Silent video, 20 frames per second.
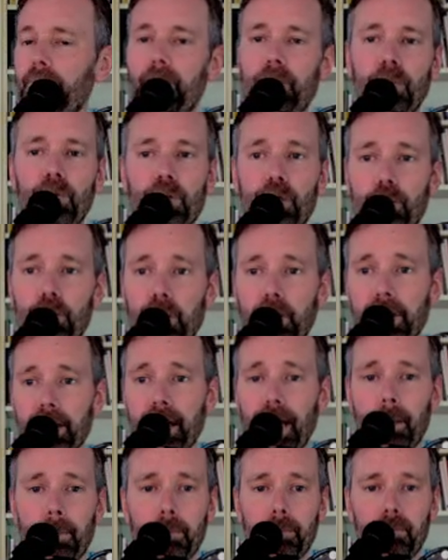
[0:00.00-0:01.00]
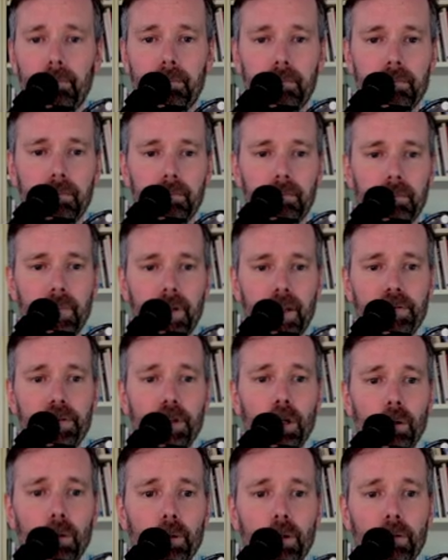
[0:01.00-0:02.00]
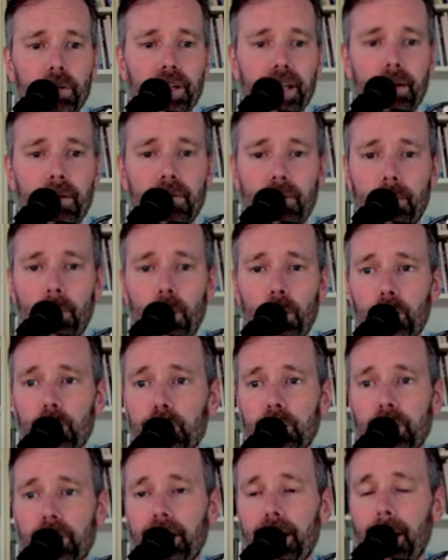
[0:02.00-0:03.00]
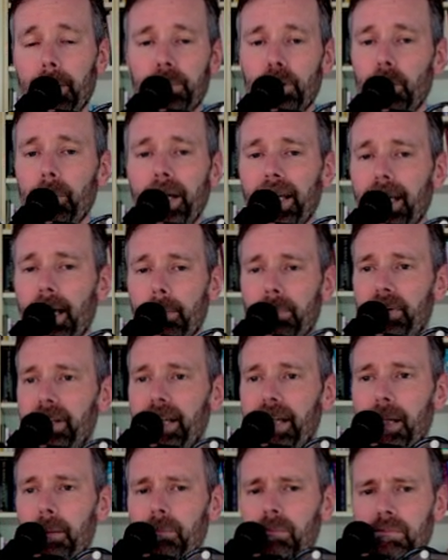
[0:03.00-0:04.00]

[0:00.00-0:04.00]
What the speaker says: Just look it up. If you don't know the name of a pose, look it up. Don't make up the name.